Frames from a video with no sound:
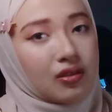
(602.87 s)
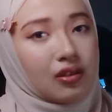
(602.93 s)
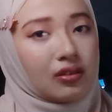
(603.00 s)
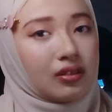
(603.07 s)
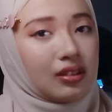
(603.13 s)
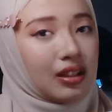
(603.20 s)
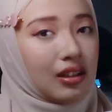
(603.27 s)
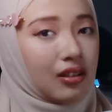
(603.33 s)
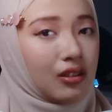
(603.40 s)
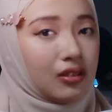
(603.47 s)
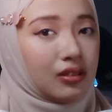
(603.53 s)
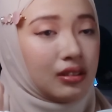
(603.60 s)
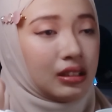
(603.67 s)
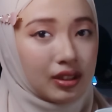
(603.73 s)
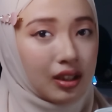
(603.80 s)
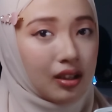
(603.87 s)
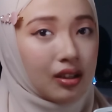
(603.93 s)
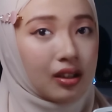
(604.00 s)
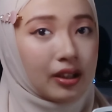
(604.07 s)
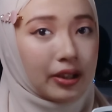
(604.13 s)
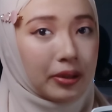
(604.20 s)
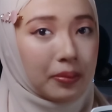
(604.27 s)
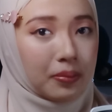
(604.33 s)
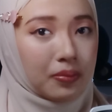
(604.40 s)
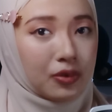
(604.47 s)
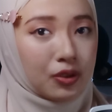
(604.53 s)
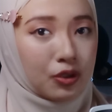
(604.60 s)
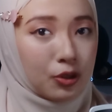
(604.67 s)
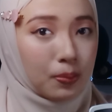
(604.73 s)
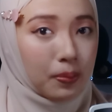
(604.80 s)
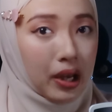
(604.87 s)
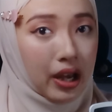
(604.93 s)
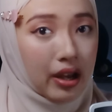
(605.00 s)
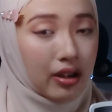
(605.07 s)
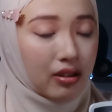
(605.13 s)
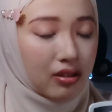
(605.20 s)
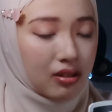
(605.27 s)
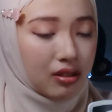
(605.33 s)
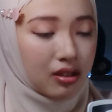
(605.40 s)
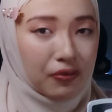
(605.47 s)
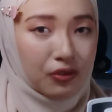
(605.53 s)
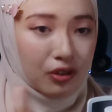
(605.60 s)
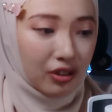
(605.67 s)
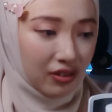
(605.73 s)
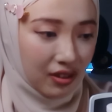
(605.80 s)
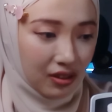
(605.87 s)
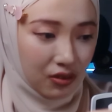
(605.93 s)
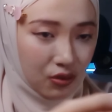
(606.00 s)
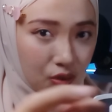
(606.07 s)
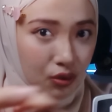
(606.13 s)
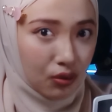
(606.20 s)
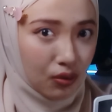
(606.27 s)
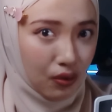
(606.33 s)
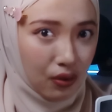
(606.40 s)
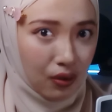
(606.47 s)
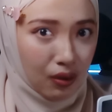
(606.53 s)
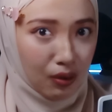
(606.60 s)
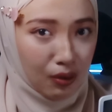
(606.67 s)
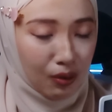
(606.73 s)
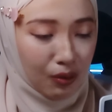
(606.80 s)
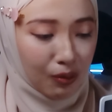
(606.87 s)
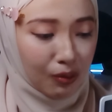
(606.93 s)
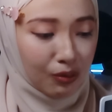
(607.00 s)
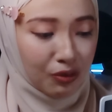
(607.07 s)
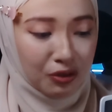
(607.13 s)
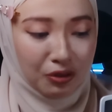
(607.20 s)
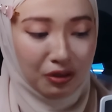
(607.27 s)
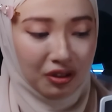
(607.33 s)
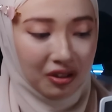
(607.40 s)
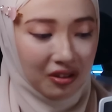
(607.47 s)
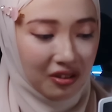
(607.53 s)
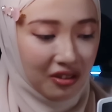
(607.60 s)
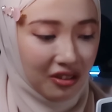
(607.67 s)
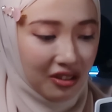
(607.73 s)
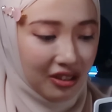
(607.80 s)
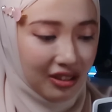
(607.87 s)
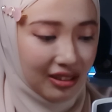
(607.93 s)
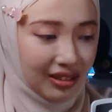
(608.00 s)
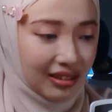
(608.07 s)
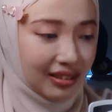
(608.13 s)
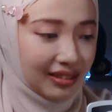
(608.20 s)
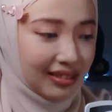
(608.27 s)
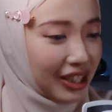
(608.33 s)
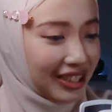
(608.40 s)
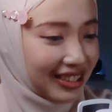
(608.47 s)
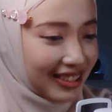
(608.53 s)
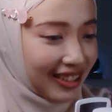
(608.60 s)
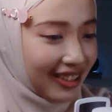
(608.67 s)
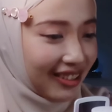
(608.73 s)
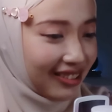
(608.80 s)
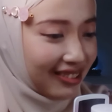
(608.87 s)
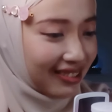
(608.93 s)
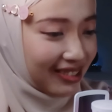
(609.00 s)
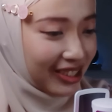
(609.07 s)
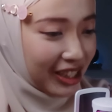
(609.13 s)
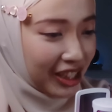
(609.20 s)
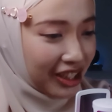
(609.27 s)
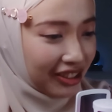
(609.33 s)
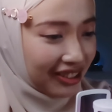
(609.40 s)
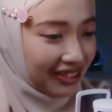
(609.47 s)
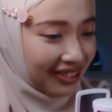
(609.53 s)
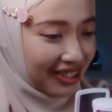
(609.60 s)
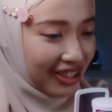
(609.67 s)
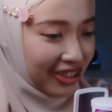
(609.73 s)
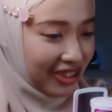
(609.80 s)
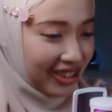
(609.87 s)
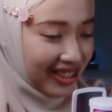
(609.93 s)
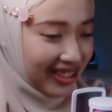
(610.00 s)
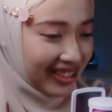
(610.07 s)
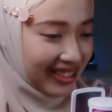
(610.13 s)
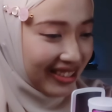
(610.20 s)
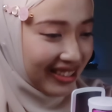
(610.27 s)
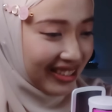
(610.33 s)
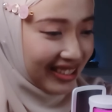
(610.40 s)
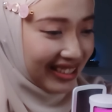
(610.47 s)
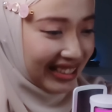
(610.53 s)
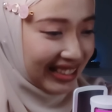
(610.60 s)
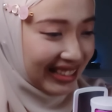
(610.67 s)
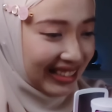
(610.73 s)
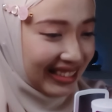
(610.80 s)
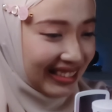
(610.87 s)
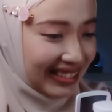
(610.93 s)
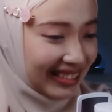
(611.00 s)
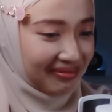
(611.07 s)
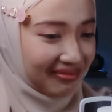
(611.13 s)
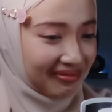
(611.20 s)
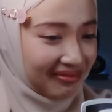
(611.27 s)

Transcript: that's not a long time to spend, but for these two though, 2 years, oh, that's kind of delicious.